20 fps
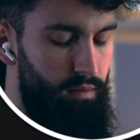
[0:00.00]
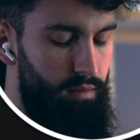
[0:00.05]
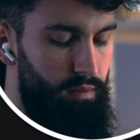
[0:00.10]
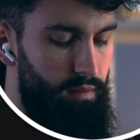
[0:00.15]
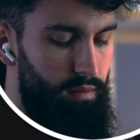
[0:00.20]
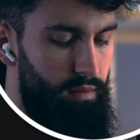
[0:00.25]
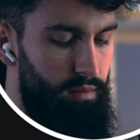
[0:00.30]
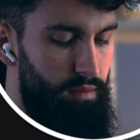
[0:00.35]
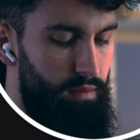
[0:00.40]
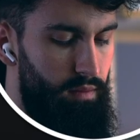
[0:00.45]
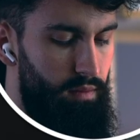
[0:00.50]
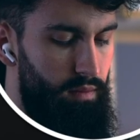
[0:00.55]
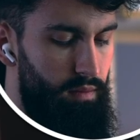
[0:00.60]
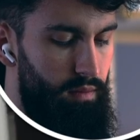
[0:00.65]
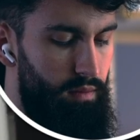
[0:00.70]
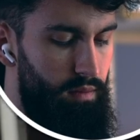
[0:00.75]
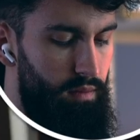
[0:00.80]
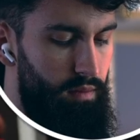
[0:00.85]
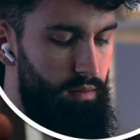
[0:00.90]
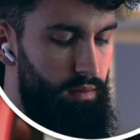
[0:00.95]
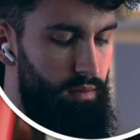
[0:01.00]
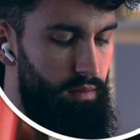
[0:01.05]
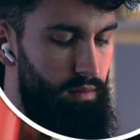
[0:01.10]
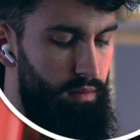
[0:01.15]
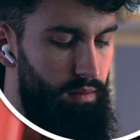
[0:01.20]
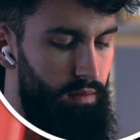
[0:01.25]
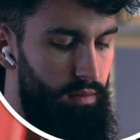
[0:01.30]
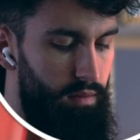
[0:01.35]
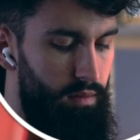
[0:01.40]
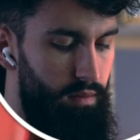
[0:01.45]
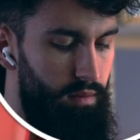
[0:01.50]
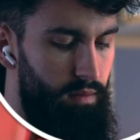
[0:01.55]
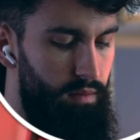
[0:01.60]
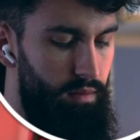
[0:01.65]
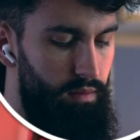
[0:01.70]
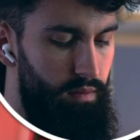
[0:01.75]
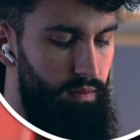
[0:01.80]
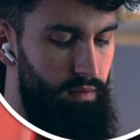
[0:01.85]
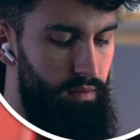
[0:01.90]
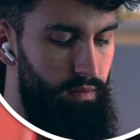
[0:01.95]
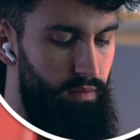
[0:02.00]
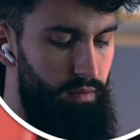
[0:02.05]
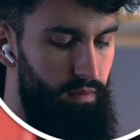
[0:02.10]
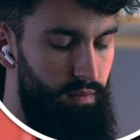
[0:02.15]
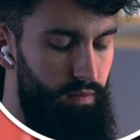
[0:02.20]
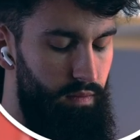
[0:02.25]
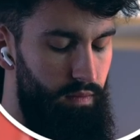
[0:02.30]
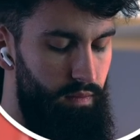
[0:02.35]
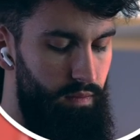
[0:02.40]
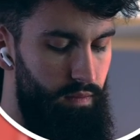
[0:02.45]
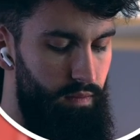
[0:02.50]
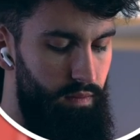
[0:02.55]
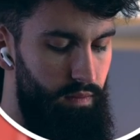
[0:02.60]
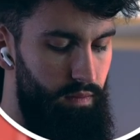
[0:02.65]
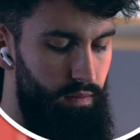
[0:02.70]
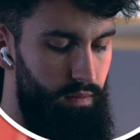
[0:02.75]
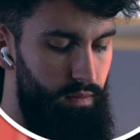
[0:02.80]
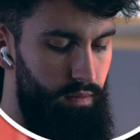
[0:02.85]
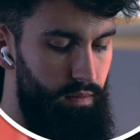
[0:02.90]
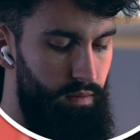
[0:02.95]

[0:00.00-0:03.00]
This person isn't speaking.